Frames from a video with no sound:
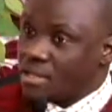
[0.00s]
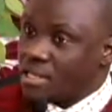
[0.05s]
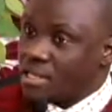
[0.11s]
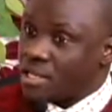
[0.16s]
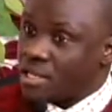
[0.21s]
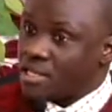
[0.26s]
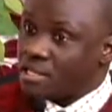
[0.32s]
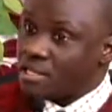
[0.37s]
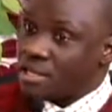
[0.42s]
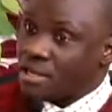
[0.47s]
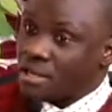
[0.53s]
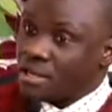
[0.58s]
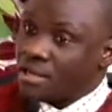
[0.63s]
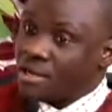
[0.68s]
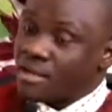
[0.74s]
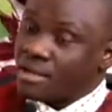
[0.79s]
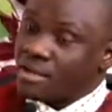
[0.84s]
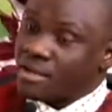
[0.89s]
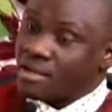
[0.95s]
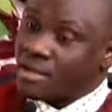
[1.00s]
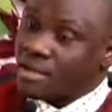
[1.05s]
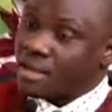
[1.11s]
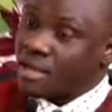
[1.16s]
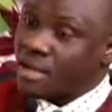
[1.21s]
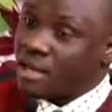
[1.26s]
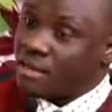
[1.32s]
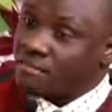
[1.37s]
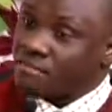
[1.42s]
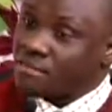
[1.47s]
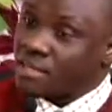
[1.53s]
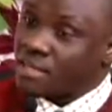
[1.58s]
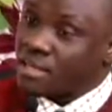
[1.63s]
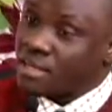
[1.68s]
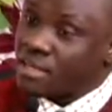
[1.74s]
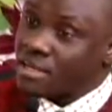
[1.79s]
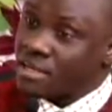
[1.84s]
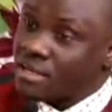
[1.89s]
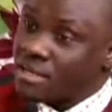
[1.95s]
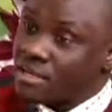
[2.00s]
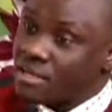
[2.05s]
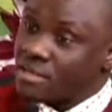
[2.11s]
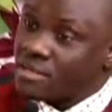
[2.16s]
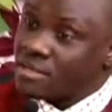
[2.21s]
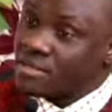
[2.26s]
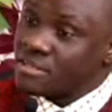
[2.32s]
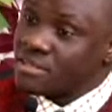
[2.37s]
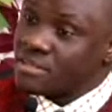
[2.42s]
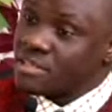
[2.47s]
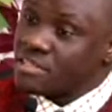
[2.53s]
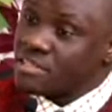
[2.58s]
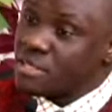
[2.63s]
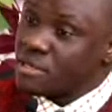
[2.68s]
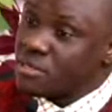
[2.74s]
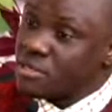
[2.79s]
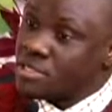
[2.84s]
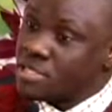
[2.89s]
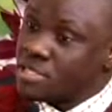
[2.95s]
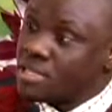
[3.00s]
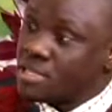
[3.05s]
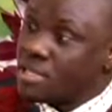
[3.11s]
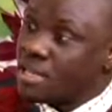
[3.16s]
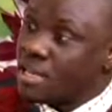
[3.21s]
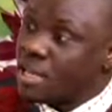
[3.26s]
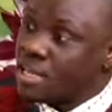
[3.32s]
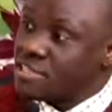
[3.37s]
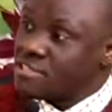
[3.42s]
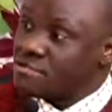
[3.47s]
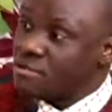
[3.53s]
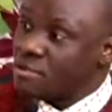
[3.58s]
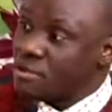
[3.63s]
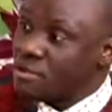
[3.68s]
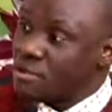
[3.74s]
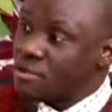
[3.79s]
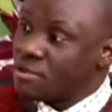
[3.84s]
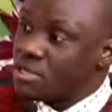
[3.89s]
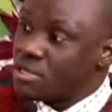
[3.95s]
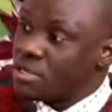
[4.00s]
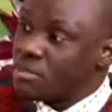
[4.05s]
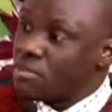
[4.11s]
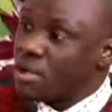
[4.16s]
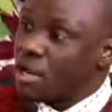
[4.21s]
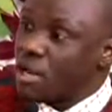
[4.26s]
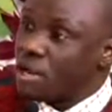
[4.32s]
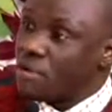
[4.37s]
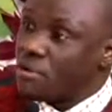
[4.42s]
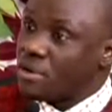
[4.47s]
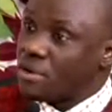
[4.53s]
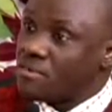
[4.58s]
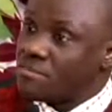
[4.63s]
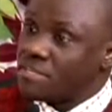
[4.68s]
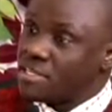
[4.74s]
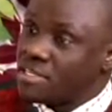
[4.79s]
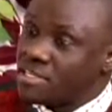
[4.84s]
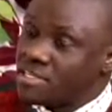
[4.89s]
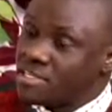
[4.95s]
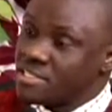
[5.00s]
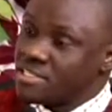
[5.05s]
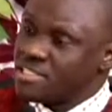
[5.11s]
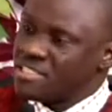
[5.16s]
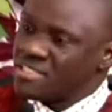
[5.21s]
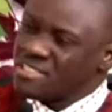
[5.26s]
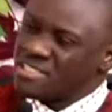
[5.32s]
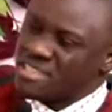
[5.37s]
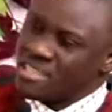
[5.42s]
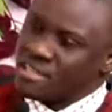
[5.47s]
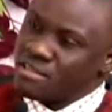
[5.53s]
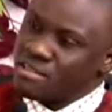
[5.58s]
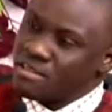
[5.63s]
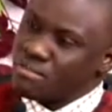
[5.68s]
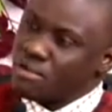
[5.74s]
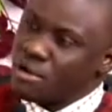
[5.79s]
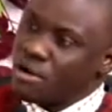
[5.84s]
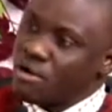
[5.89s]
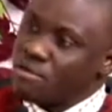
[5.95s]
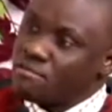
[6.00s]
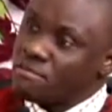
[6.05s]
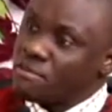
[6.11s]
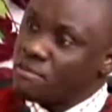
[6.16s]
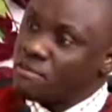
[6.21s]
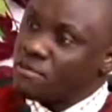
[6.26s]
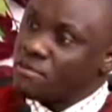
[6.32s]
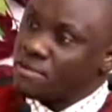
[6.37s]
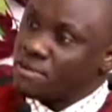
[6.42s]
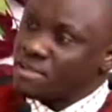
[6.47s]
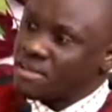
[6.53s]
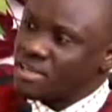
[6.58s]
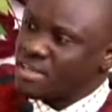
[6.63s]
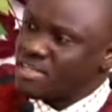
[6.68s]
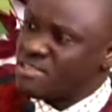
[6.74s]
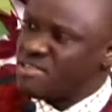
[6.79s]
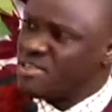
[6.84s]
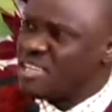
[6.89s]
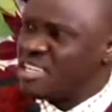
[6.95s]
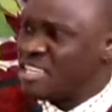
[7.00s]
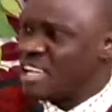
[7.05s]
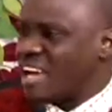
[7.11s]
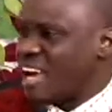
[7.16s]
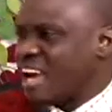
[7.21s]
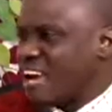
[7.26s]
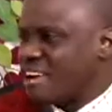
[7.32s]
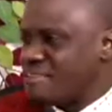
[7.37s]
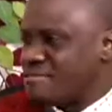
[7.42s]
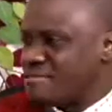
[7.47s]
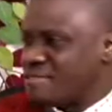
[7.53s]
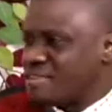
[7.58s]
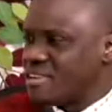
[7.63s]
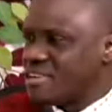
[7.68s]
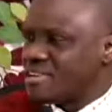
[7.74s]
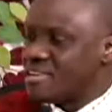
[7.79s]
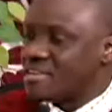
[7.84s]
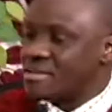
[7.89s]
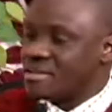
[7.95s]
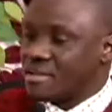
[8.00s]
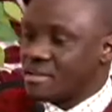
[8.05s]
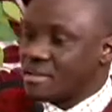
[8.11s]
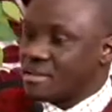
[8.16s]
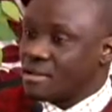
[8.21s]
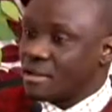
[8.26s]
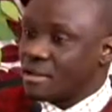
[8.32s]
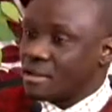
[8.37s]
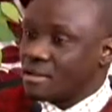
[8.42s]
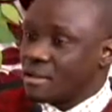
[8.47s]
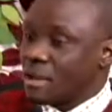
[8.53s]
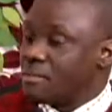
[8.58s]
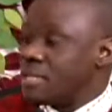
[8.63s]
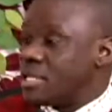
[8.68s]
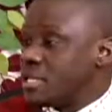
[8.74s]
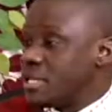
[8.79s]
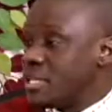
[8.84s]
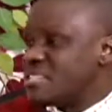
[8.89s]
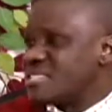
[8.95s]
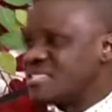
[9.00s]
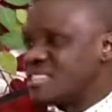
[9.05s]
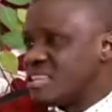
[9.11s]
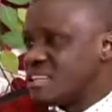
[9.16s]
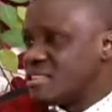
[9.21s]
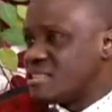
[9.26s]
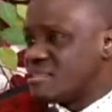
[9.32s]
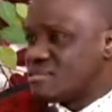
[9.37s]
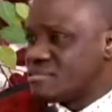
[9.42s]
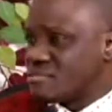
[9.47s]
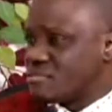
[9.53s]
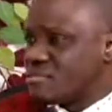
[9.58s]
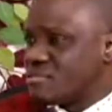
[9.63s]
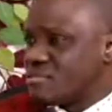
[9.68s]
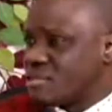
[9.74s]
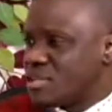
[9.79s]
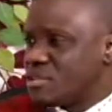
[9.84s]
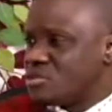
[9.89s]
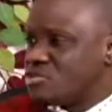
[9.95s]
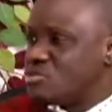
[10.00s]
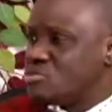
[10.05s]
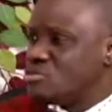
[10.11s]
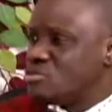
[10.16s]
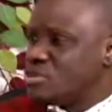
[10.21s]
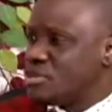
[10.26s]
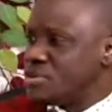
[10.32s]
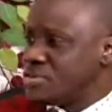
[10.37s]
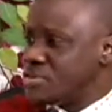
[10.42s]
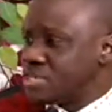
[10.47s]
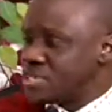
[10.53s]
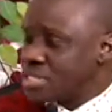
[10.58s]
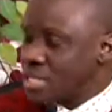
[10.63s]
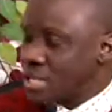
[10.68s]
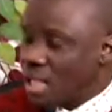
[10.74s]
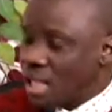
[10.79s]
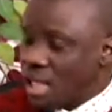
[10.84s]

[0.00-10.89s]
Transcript: And then after Saizerbo didn't last for long in power. I think it stayed in power for 1.5 years. Less than 2 years.